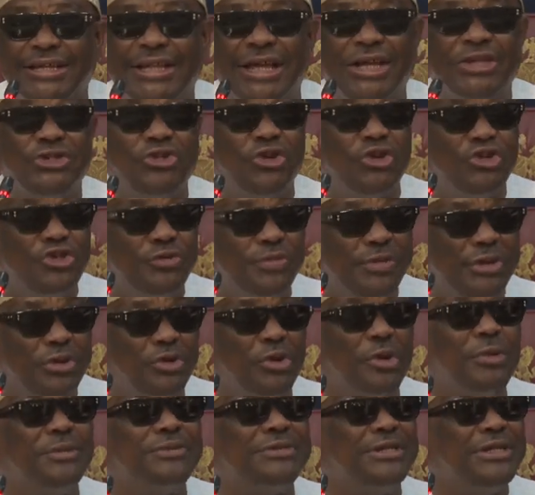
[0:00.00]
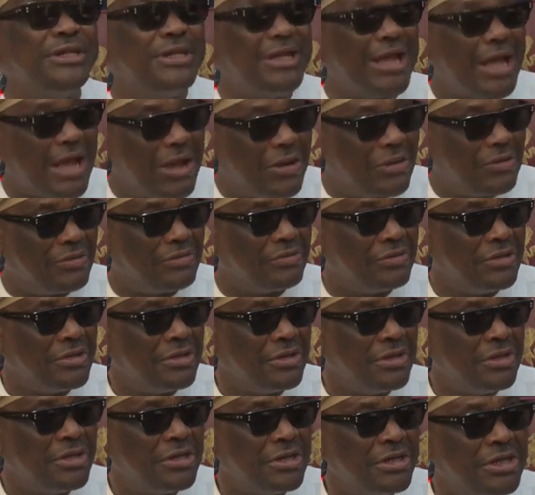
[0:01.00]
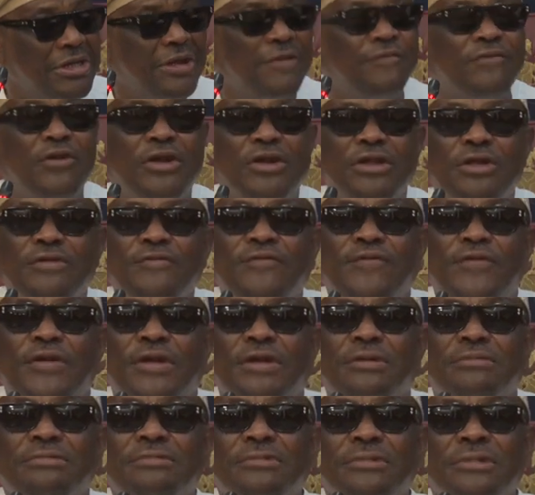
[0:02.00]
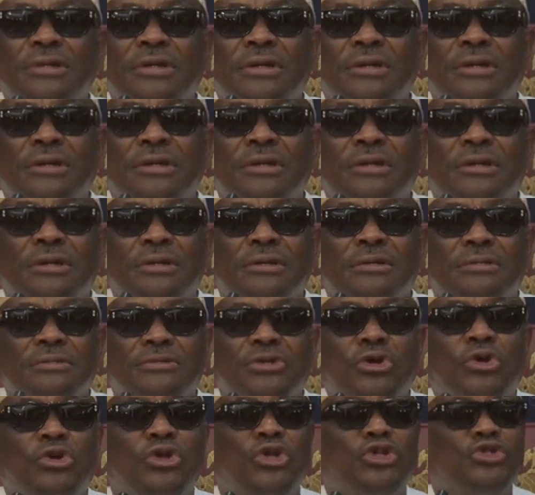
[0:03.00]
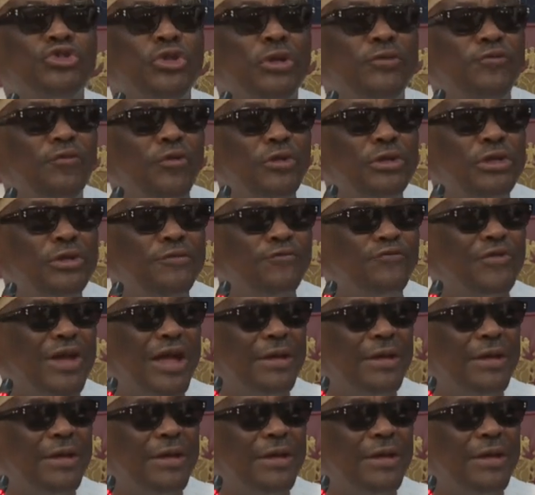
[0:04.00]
that judgment up till now. They have not even, they only sought for leave to